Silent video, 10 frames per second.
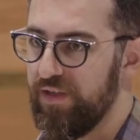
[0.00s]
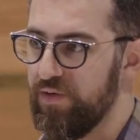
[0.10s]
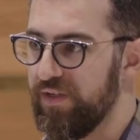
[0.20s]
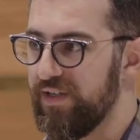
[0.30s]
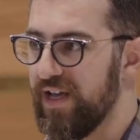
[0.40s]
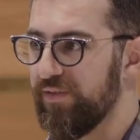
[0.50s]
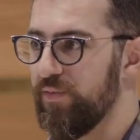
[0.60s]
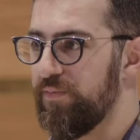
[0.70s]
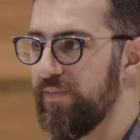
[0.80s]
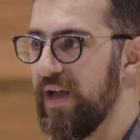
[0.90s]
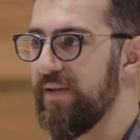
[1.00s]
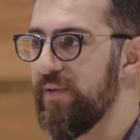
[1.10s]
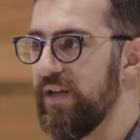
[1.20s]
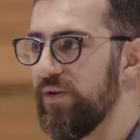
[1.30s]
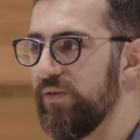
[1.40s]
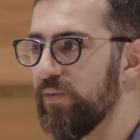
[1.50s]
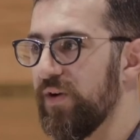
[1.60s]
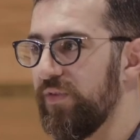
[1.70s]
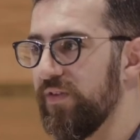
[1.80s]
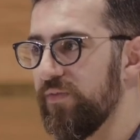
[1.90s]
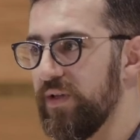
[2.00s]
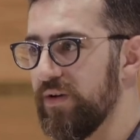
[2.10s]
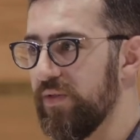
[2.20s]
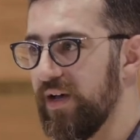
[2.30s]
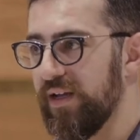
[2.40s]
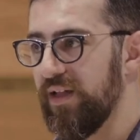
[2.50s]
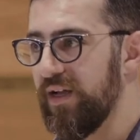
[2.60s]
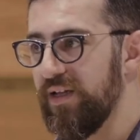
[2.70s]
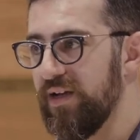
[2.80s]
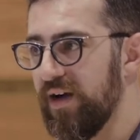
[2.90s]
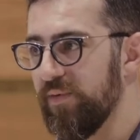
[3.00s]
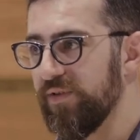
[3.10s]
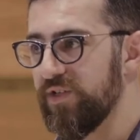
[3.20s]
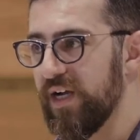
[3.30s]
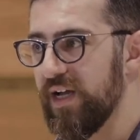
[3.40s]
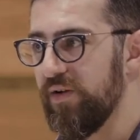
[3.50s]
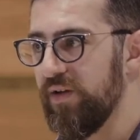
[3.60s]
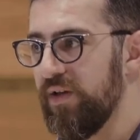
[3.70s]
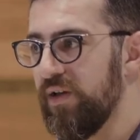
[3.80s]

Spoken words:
You could test with anybody who's roughly familiar with online e-commerce checkout.